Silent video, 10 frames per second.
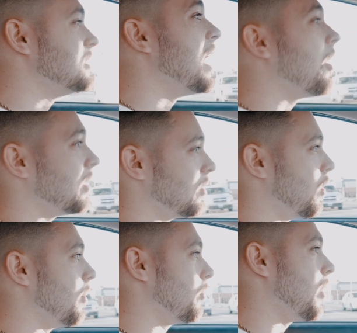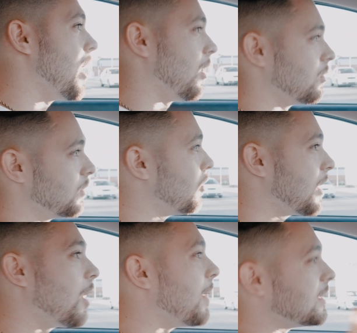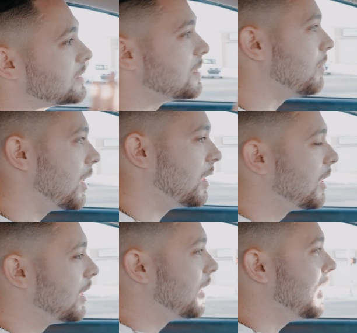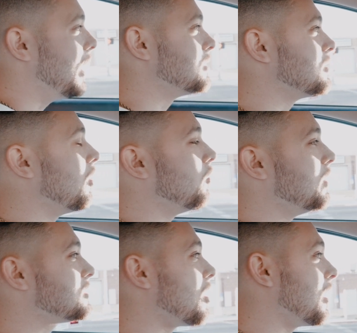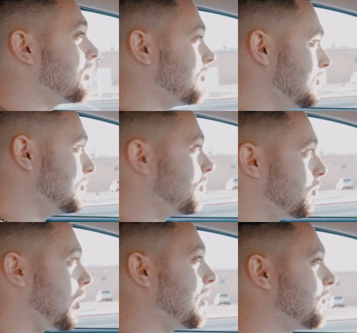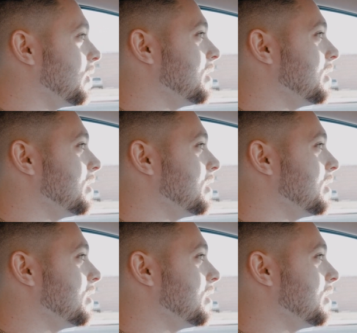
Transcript: Tarian want prayer? We don't care about Simba. And so we started praying for